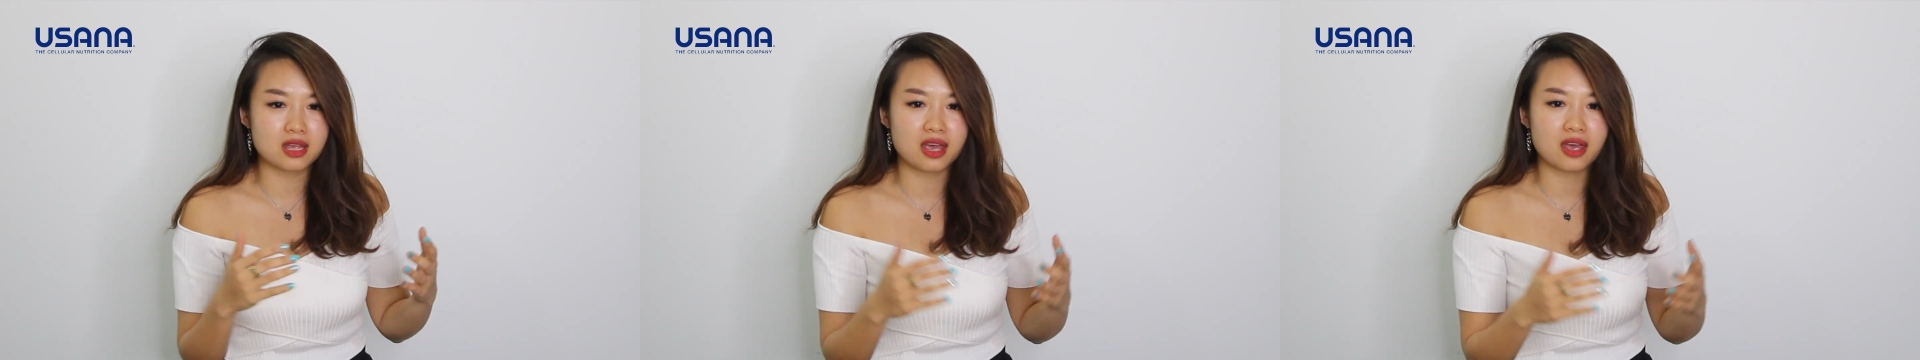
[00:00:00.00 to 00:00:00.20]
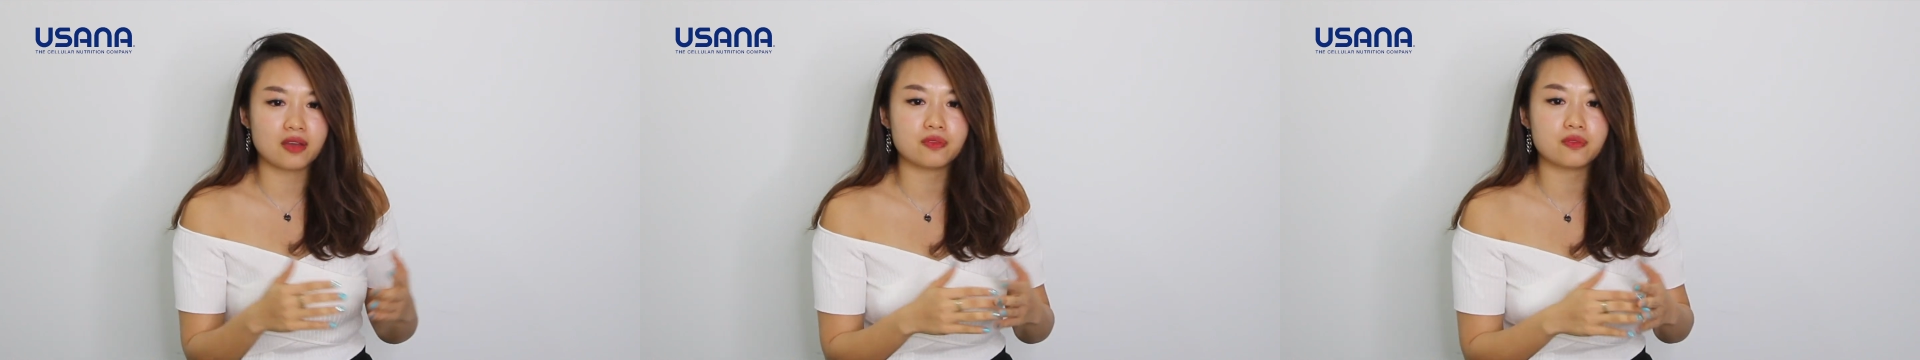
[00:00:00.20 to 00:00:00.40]

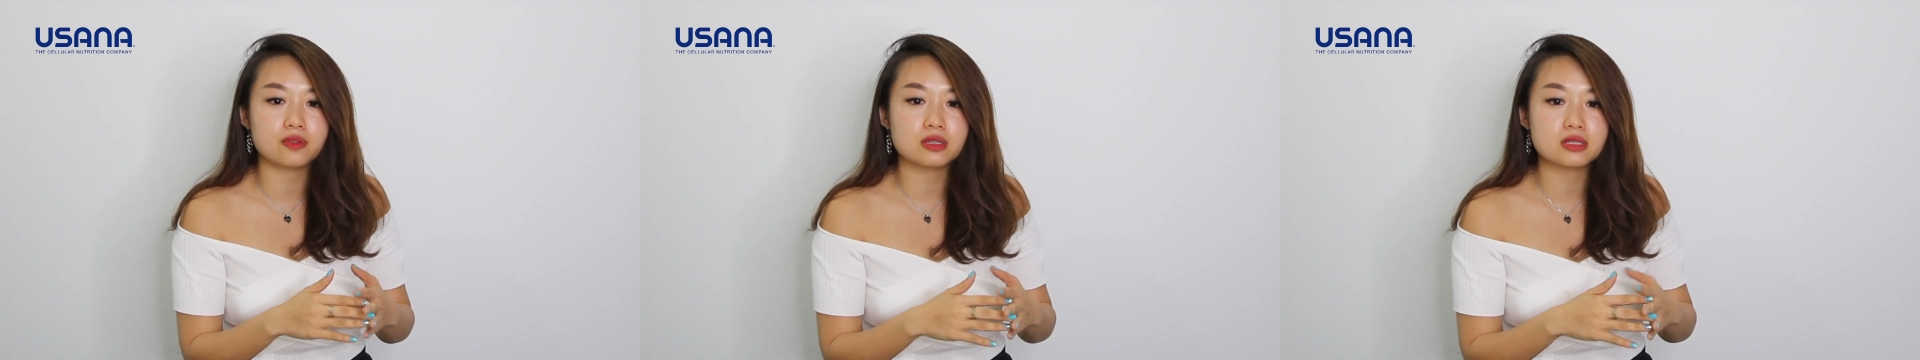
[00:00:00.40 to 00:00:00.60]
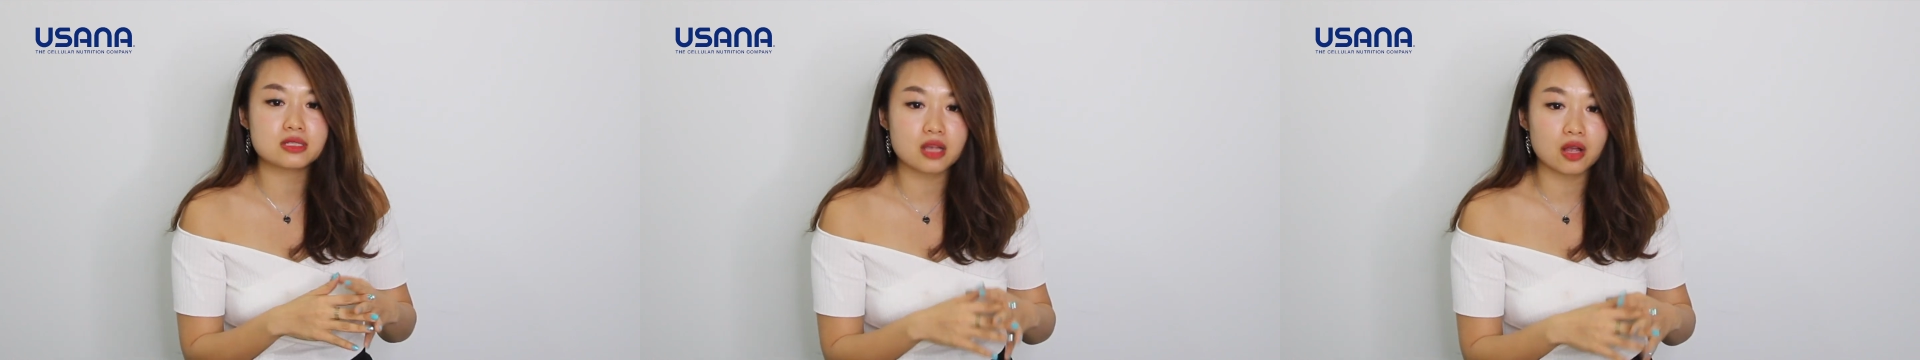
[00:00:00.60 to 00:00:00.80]
have
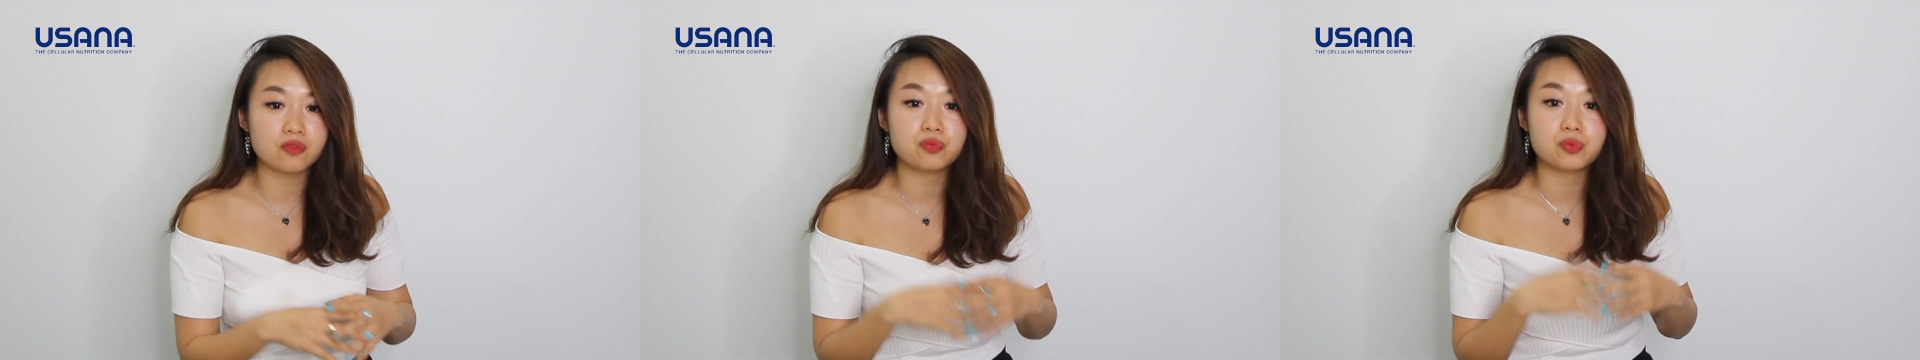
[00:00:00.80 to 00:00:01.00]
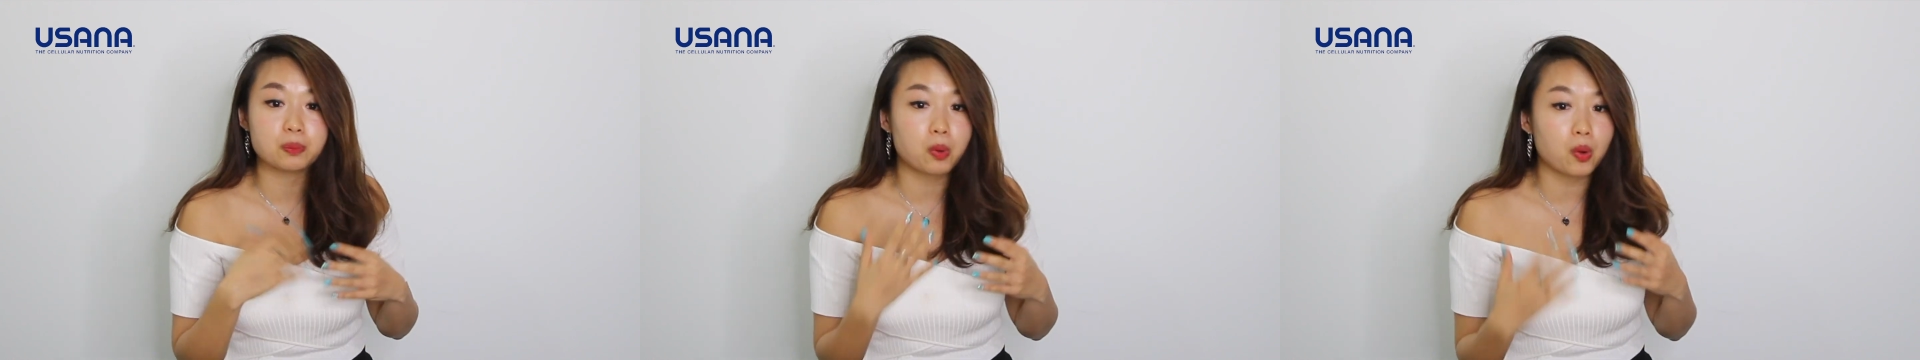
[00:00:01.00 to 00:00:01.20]

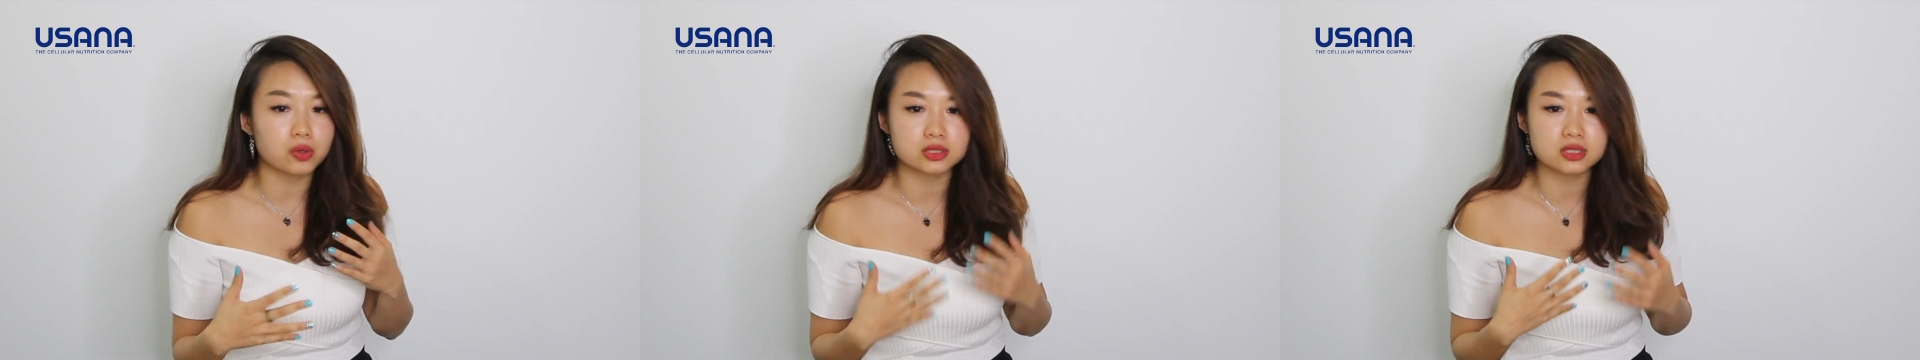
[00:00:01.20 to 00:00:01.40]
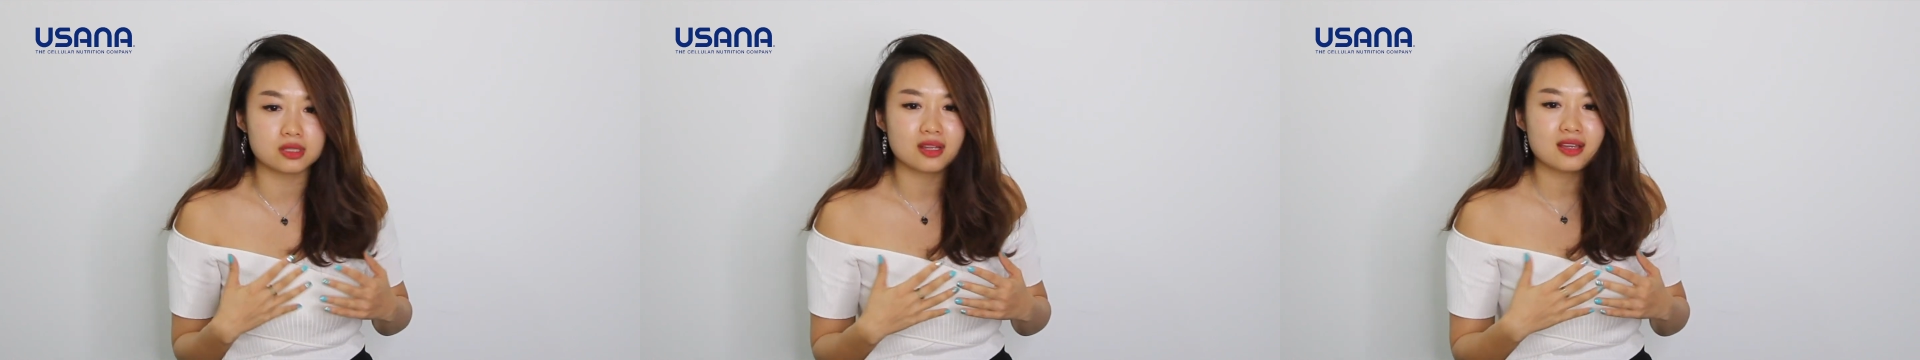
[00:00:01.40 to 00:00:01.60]

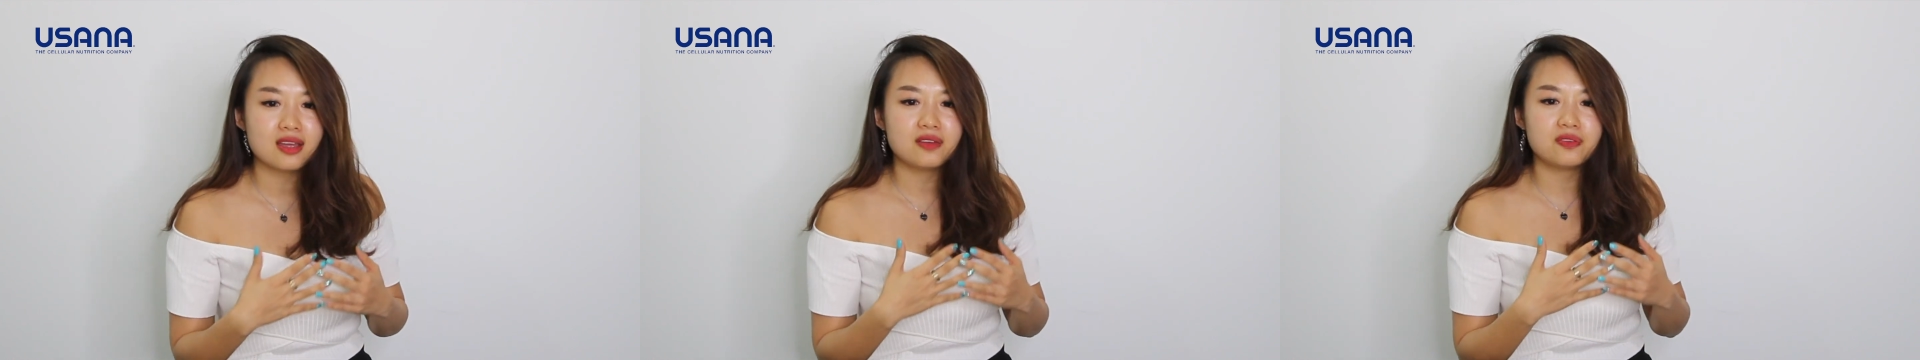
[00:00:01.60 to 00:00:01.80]
self-reported